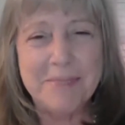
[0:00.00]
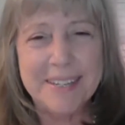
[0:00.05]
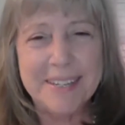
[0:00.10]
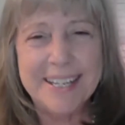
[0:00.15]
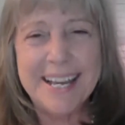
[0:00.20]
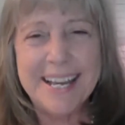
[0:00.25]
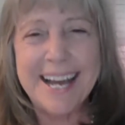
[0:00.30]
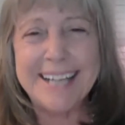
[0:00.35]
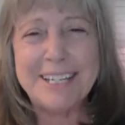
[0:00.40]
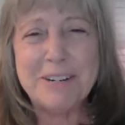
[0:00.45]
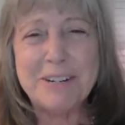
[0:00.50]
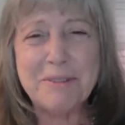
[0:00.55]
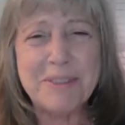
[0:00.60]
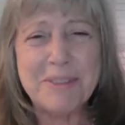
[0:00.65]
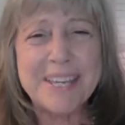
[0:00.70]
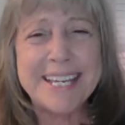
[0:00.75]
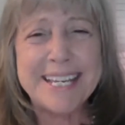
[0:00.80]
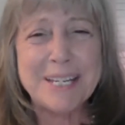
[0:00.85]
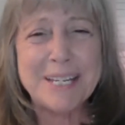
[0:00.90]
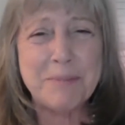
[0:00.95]
Yeah. I don't
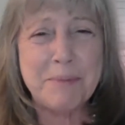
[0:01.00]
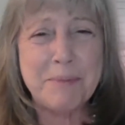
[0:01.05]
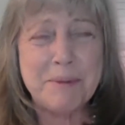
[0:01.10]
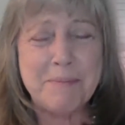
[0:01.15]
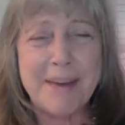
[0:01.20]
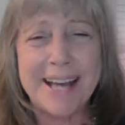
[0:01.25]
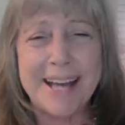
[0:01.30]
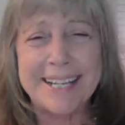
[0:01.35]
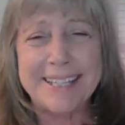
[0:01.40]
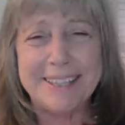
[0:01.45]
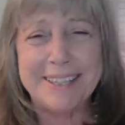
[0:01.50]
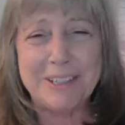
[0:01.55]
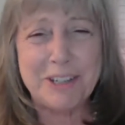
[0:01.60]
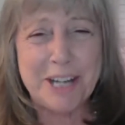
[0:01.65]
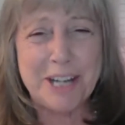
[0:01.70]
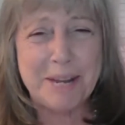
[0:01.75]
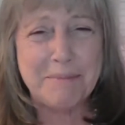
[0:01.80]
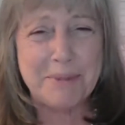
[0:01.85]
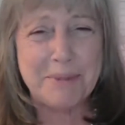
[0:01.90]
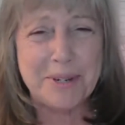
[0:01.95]
think he's been back in the
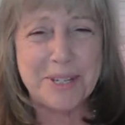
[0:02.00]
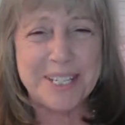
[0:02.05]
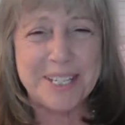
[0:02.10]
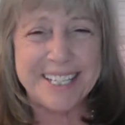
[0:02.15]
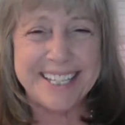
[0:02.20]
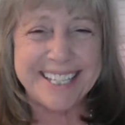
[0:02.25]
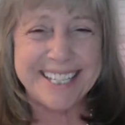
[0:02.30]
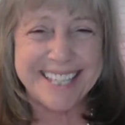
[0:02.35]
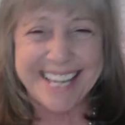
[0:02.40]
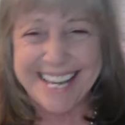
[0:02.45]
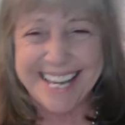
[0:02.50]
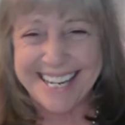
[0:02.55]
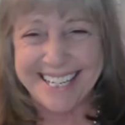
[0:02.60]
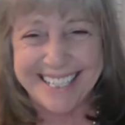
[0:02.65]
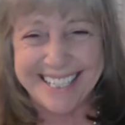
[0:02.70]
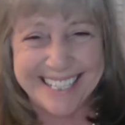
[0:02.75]
chamber since then.